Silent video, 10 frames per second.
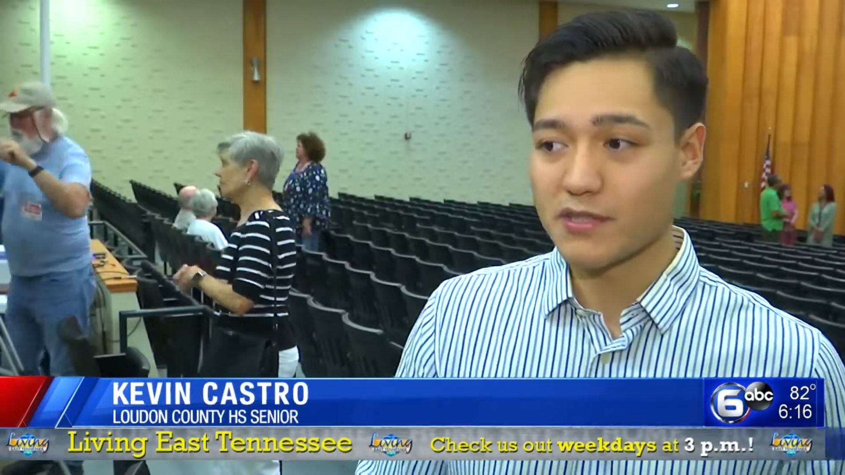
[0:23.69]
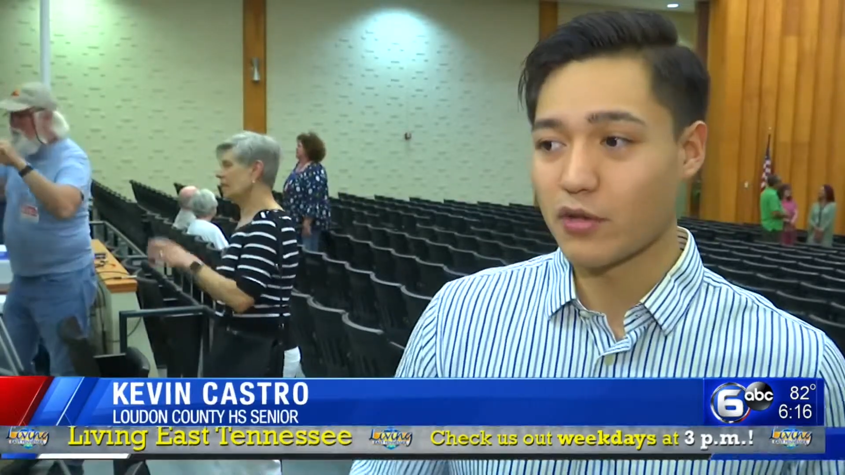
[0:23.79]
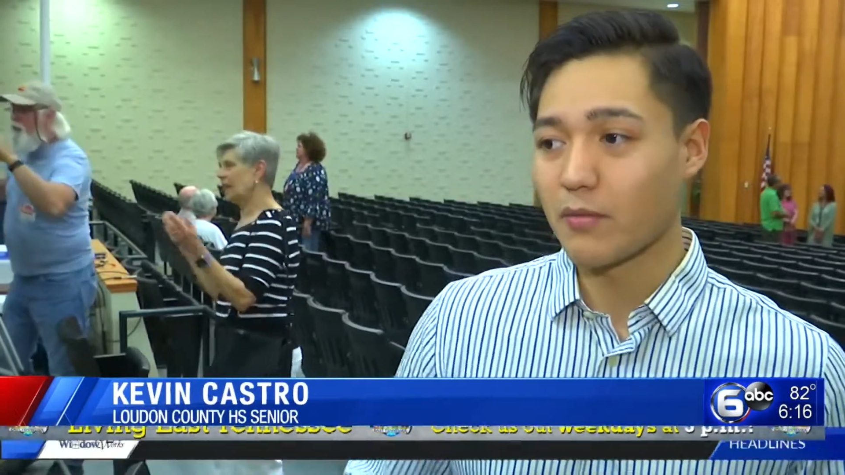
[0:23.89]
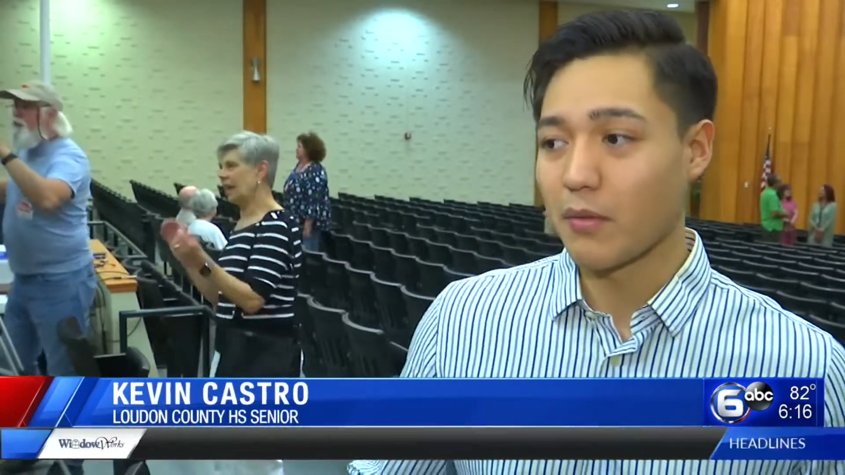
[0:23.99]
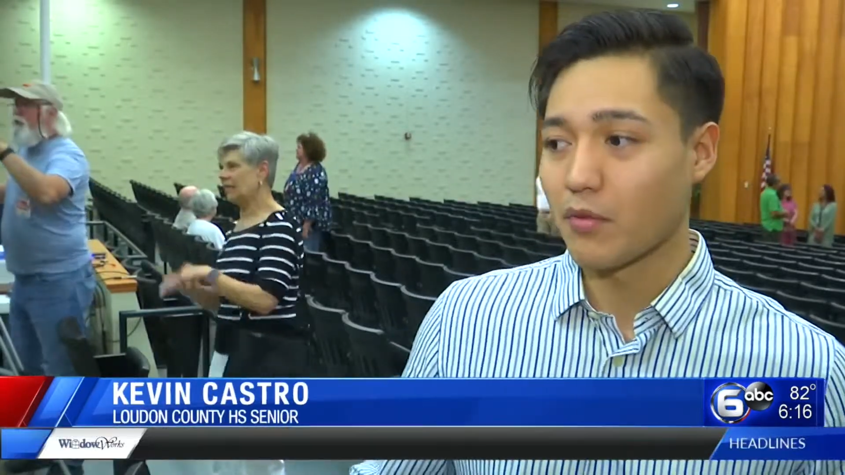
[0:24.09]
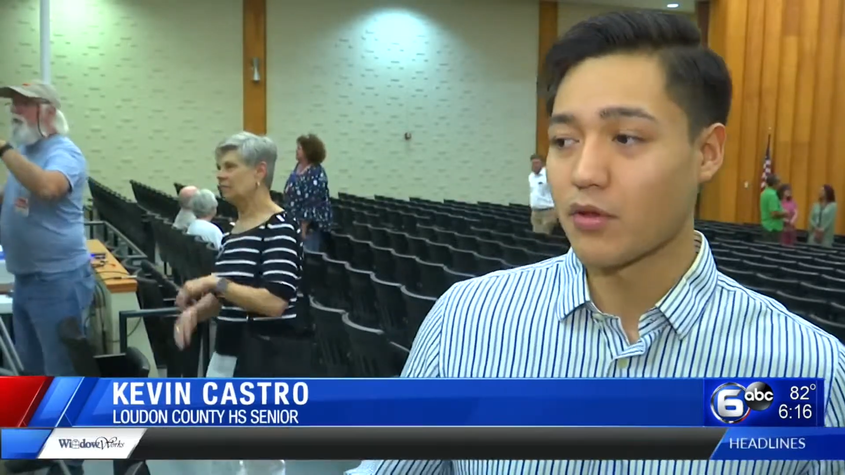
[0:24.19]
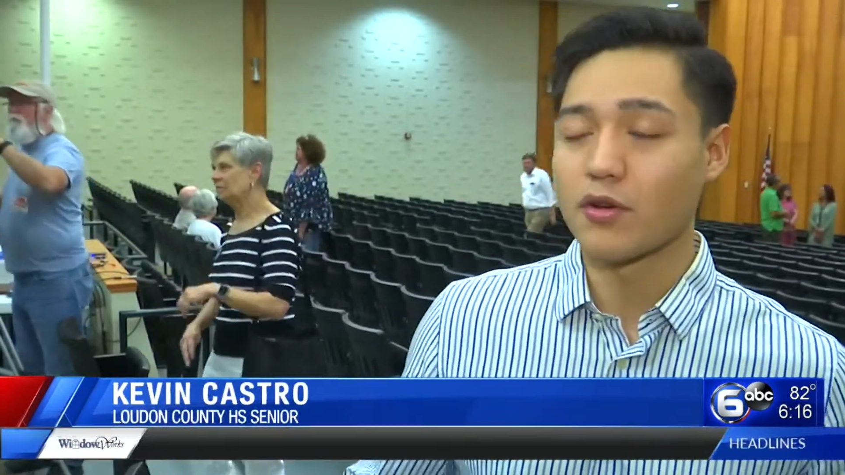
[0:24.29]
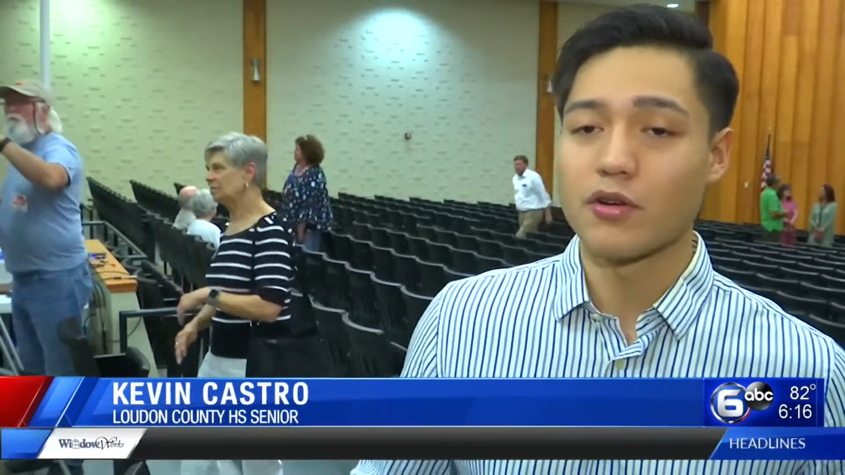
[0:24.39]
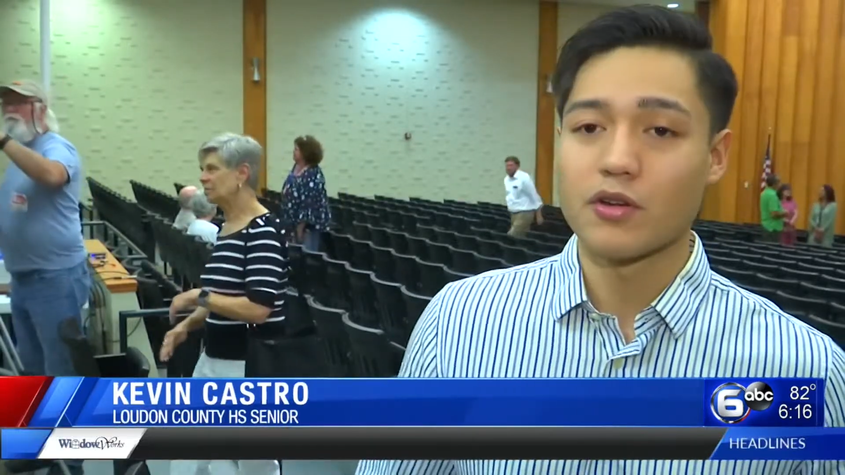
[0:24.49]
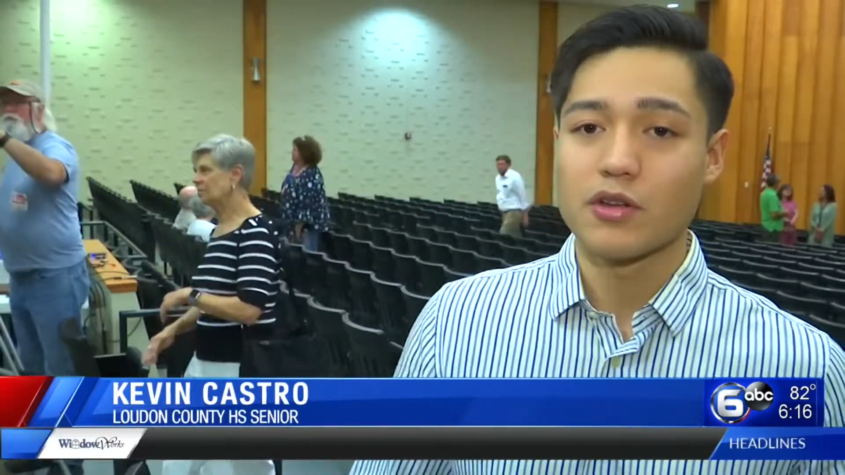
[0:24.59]
it's only my
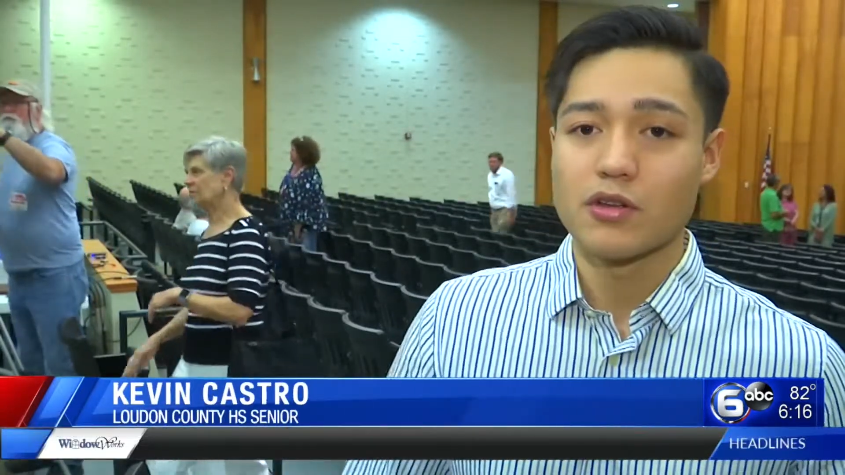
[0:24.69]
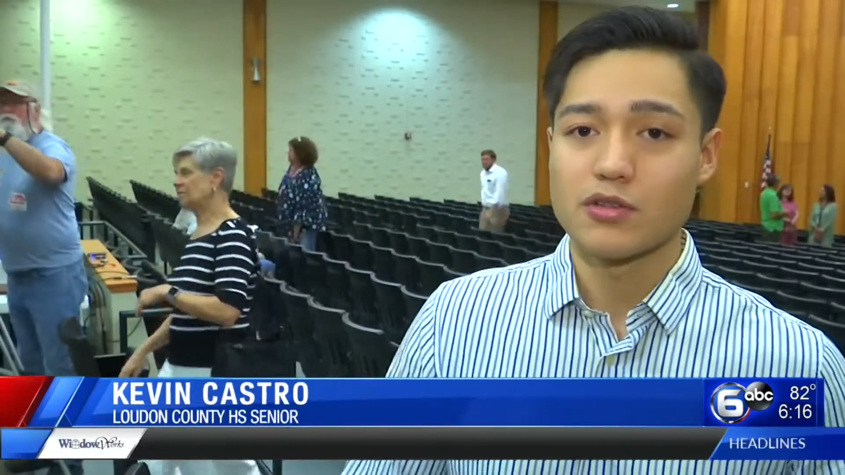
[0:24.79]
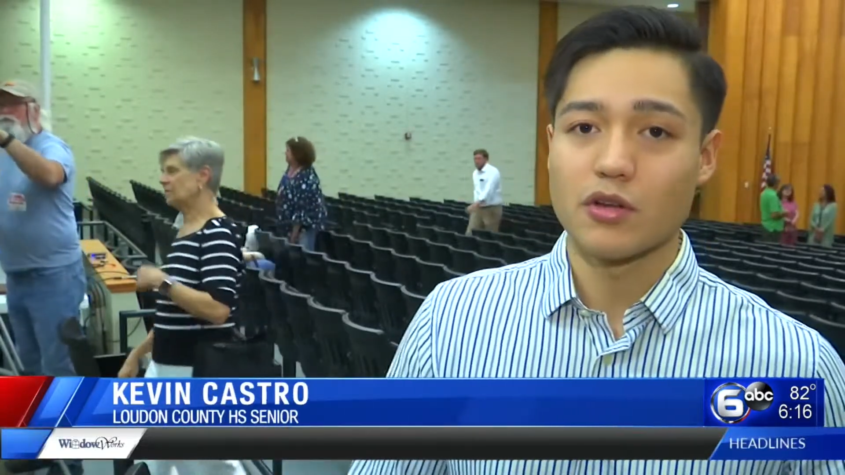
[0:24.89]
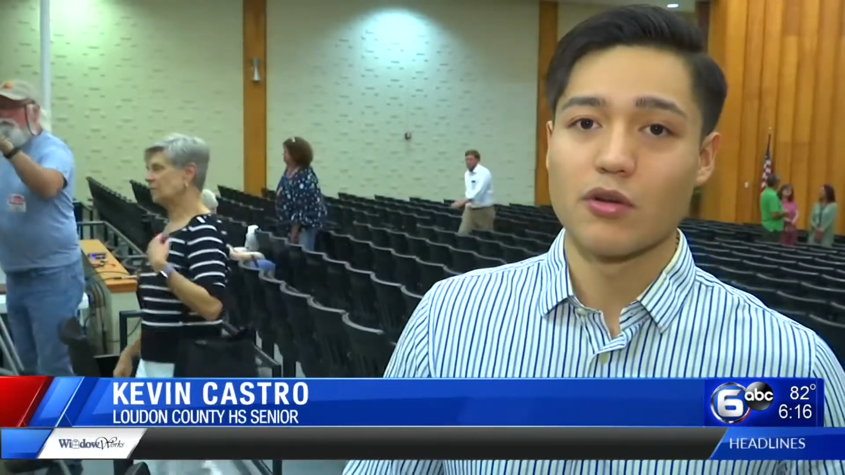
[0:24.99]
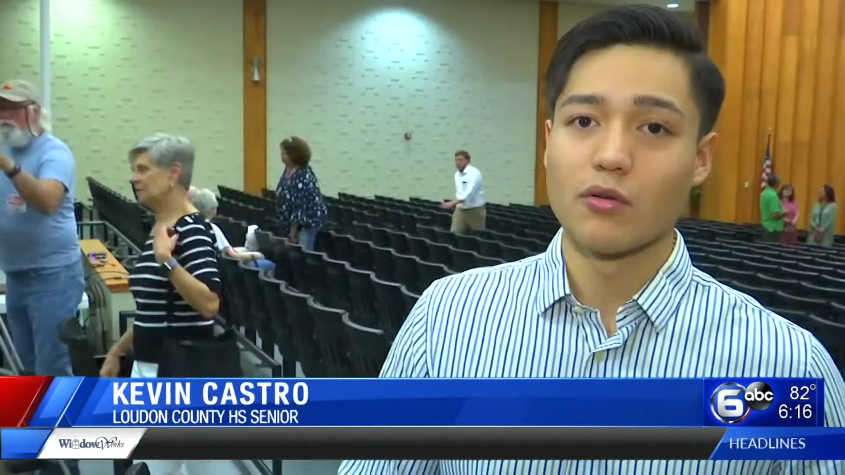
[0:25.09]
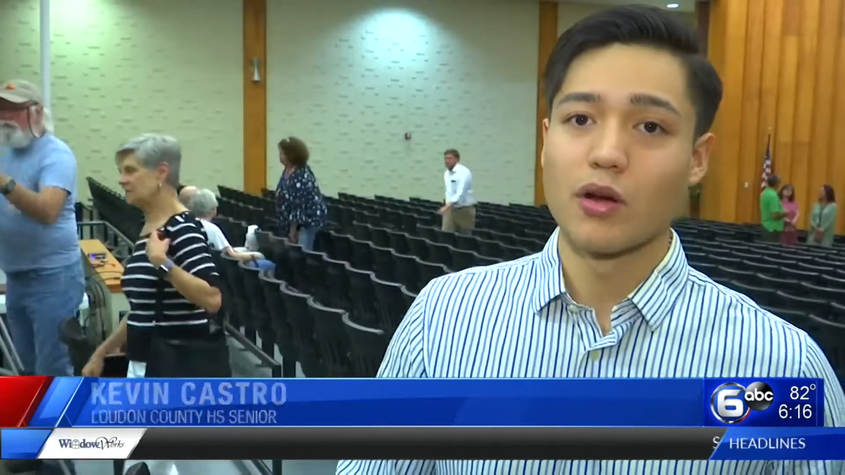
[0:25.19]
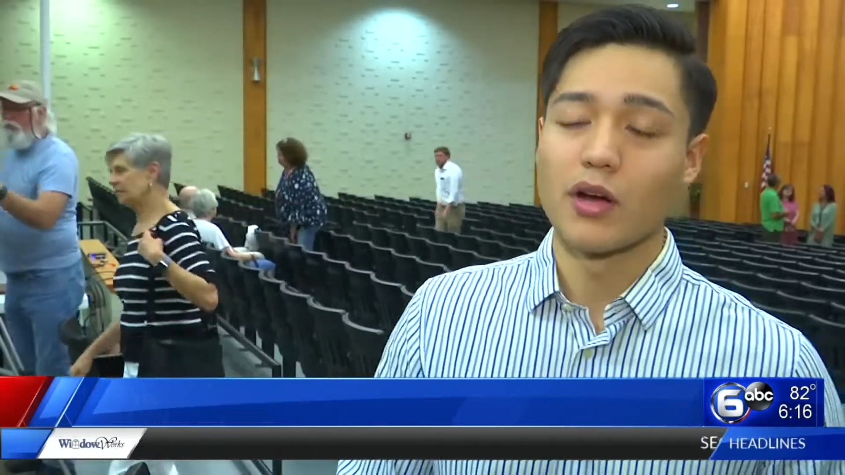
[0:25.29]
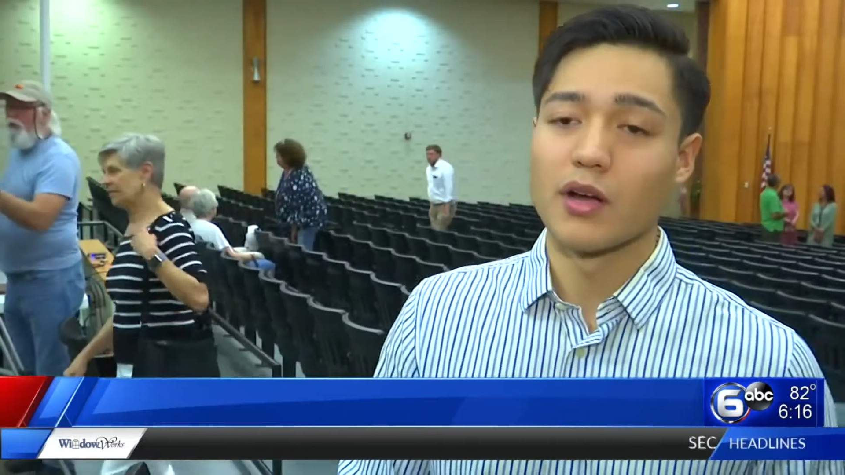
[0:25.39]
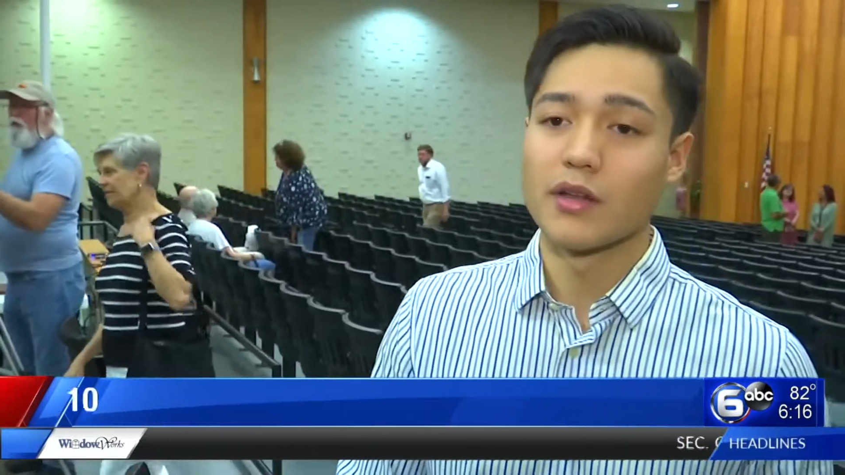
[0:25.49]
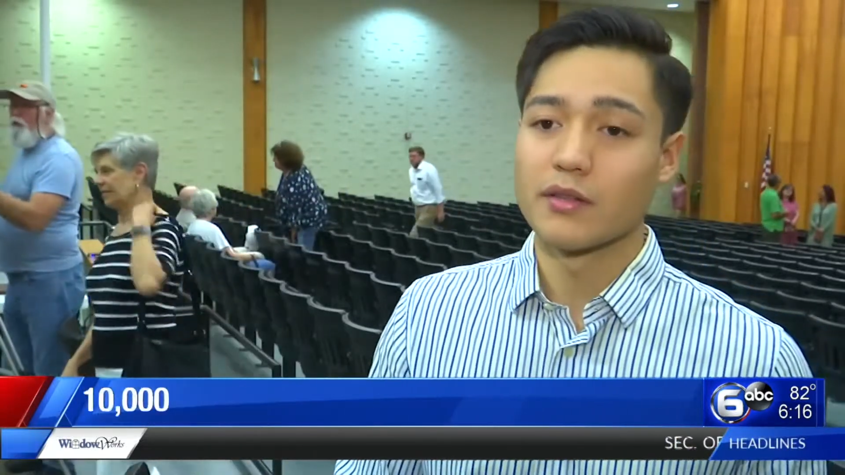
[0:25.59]
mother, so
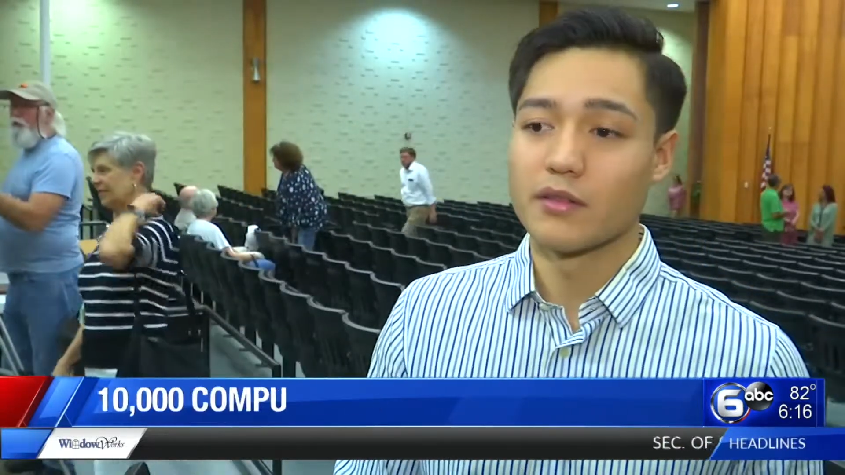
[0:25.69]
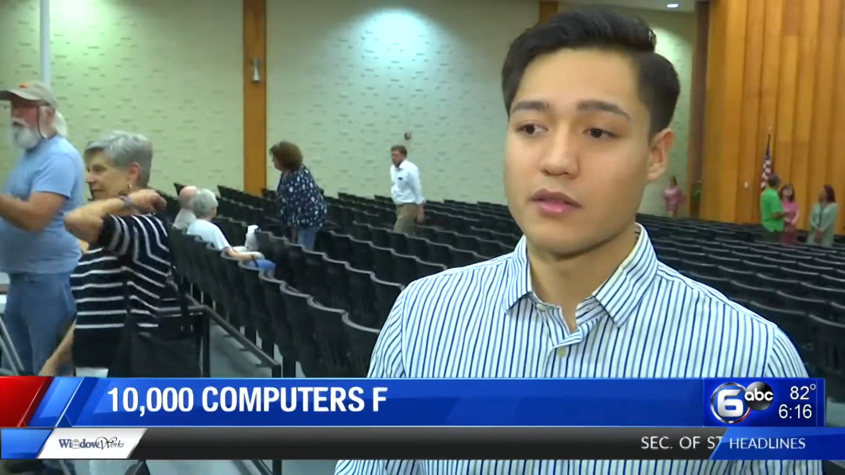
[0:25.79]
uh,